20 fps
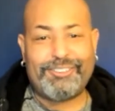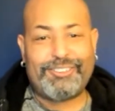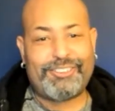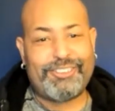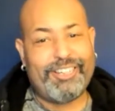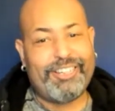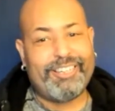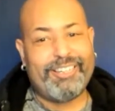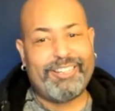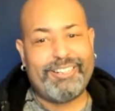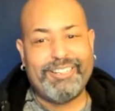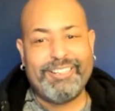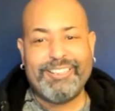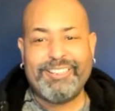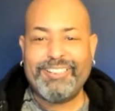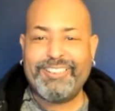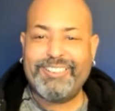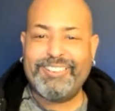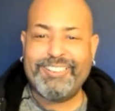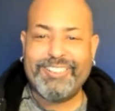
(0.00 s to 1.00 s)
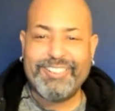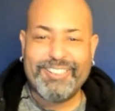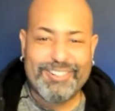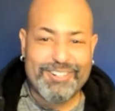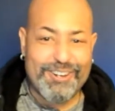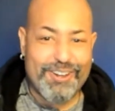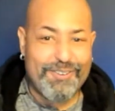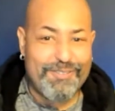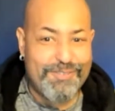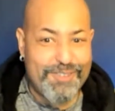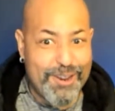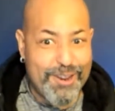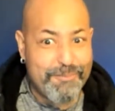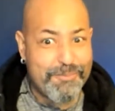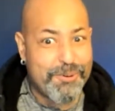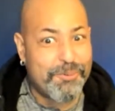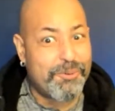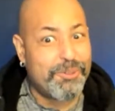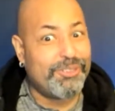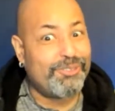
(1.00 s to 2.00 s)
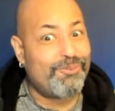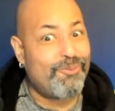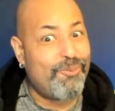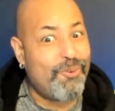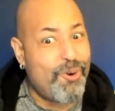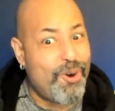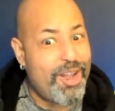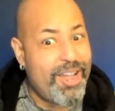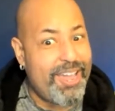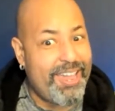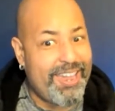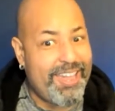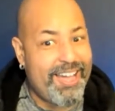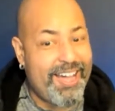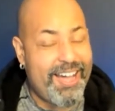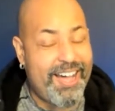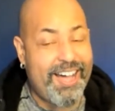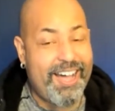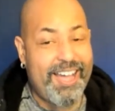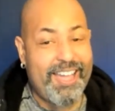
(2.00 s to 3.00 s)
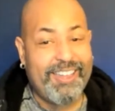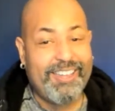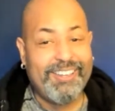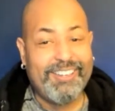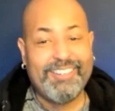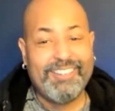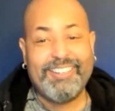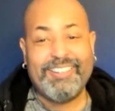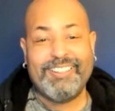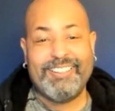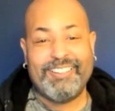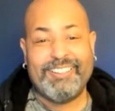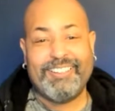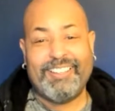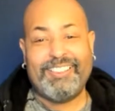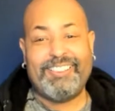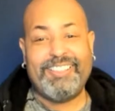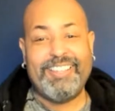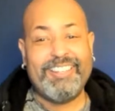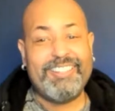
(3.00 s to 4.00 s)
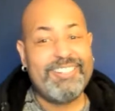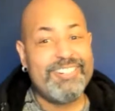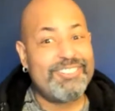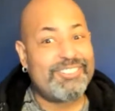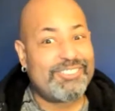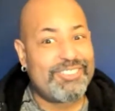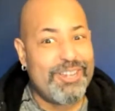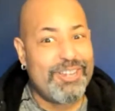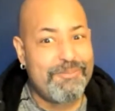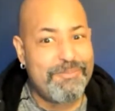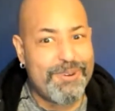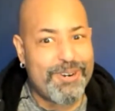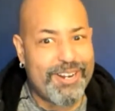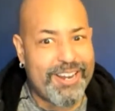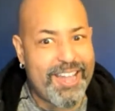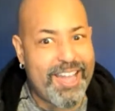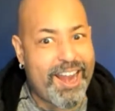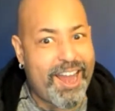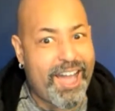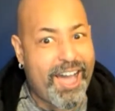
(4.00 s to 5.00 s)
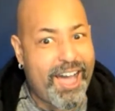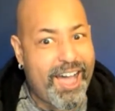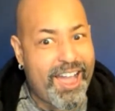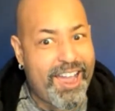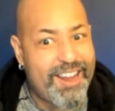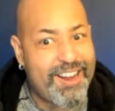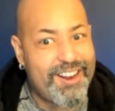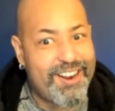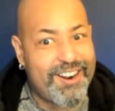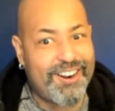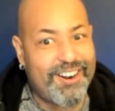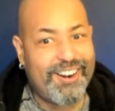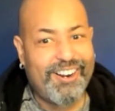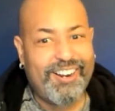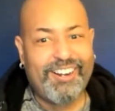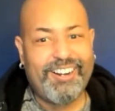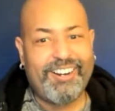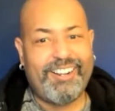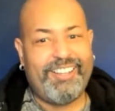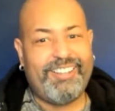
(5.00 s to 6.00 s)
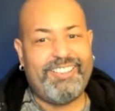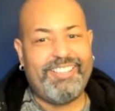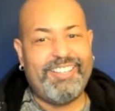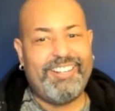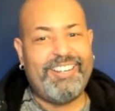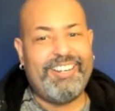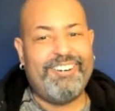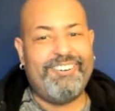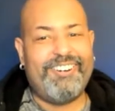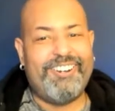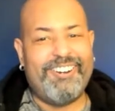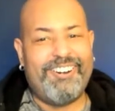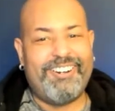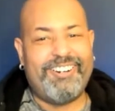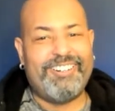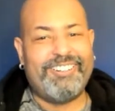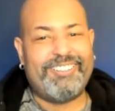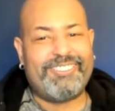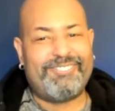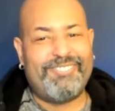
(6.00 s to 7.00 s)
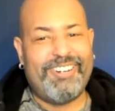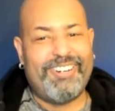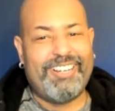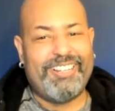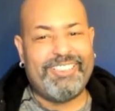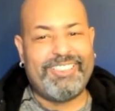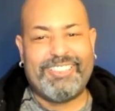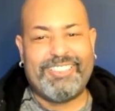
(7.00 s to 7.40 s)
shit, November was way high, and then December got higher, and then here we are this month.